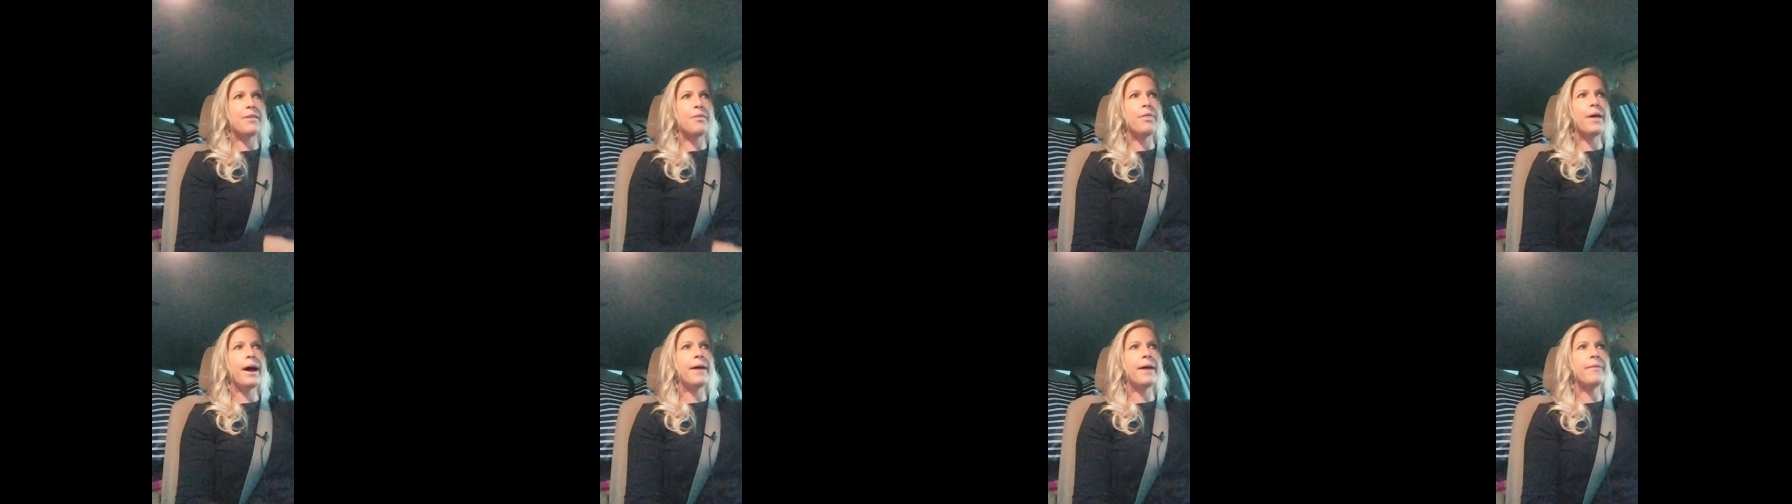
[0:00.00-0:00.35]

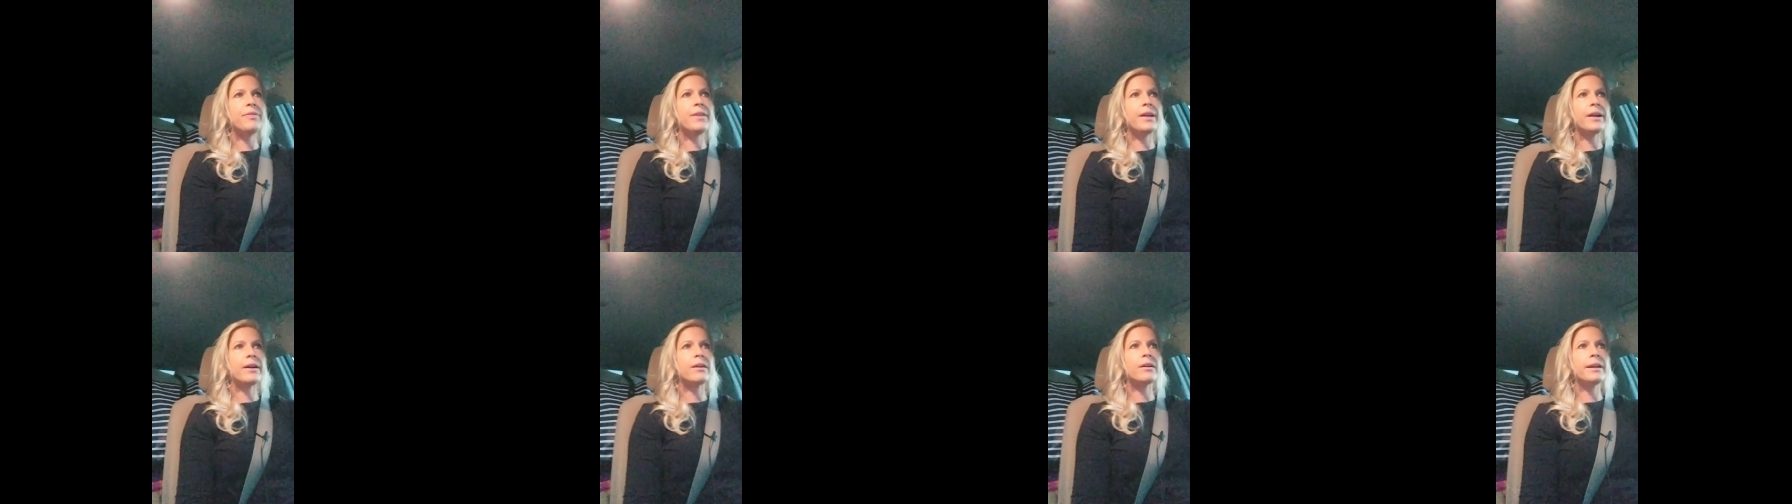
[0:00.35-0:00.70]
that
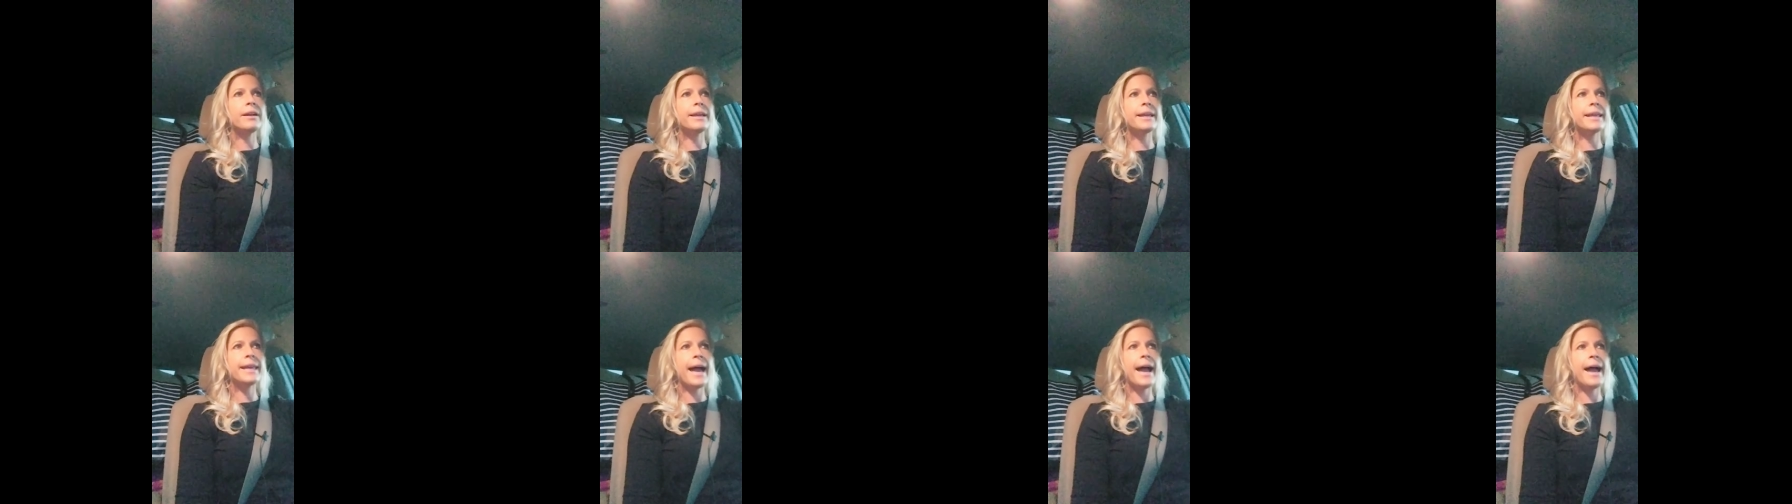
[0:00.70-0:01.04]
there
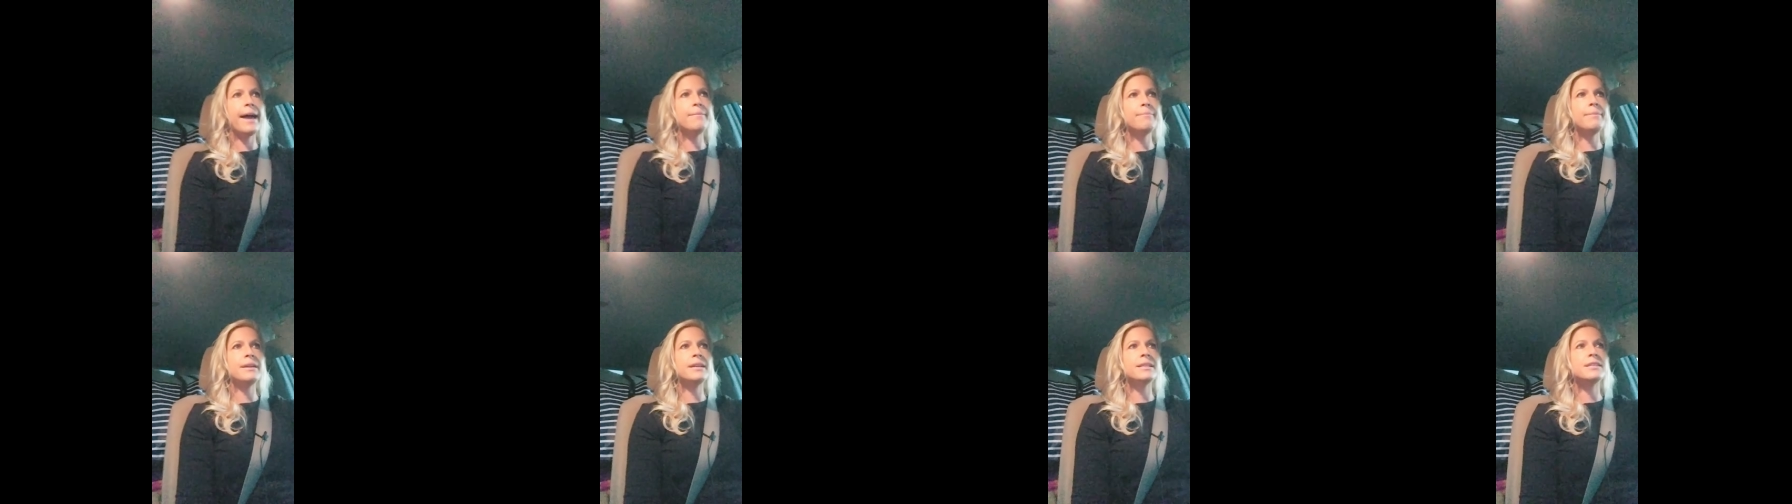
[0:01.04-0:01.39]

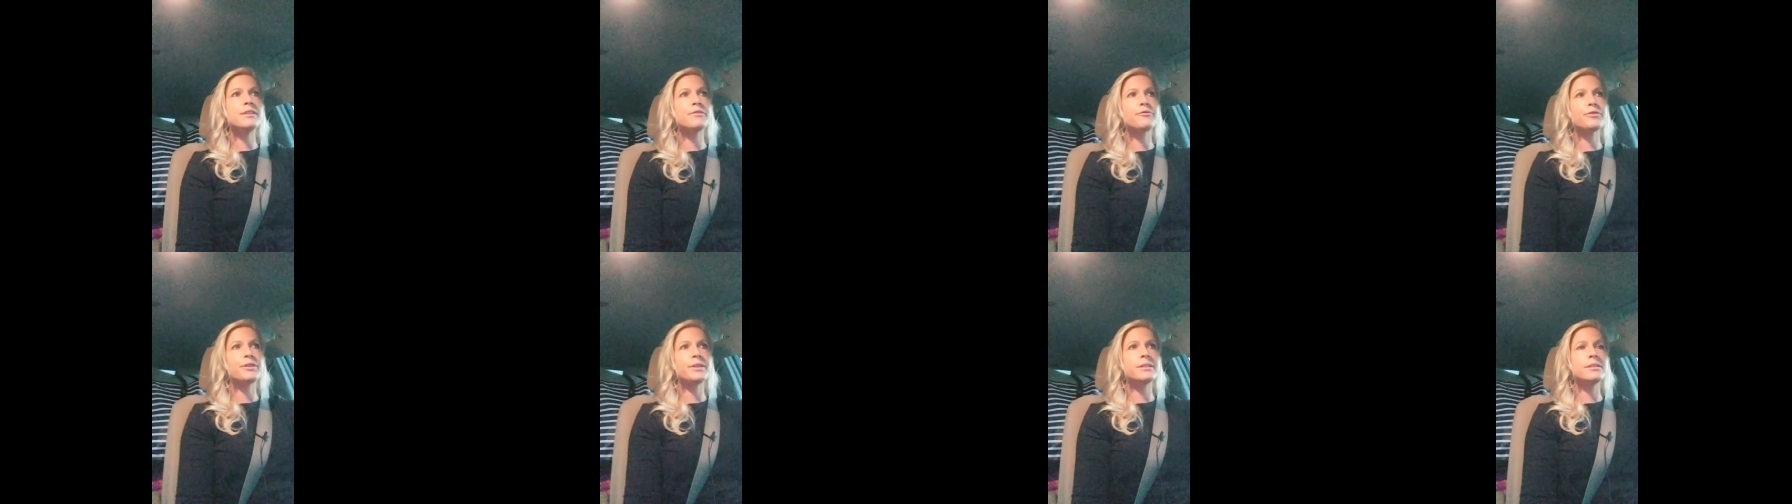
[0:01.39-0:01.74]
can be a
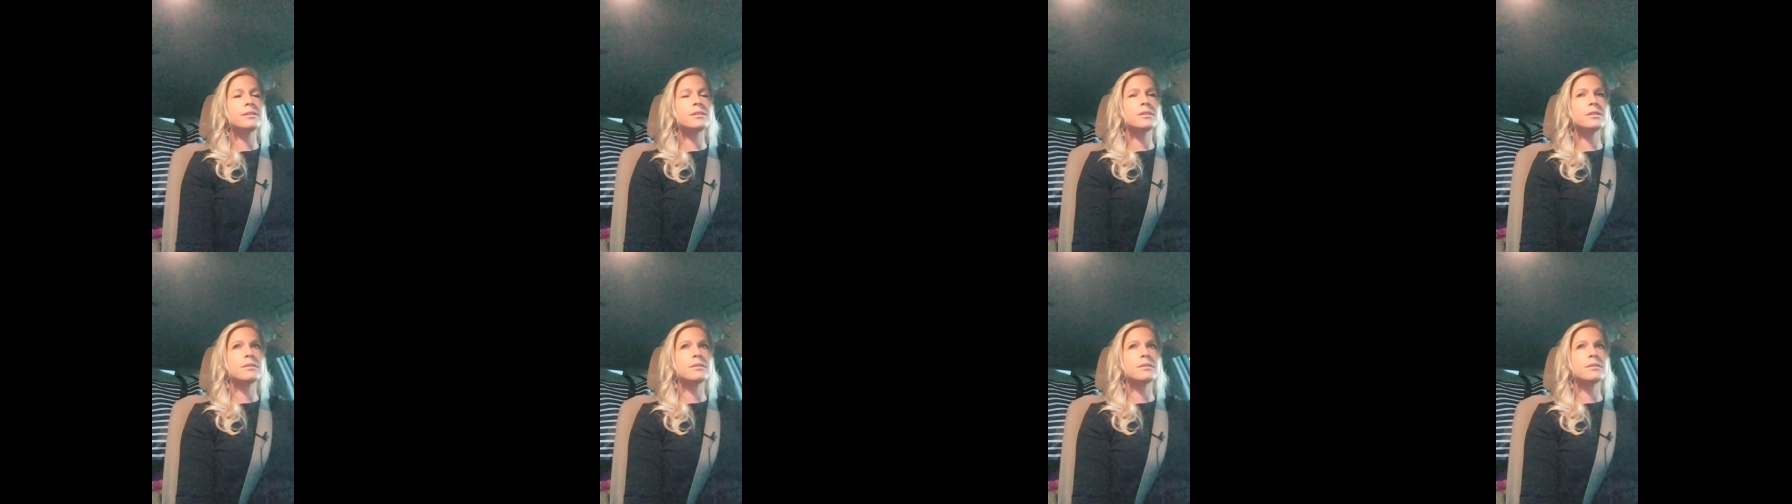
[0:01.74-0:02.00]
different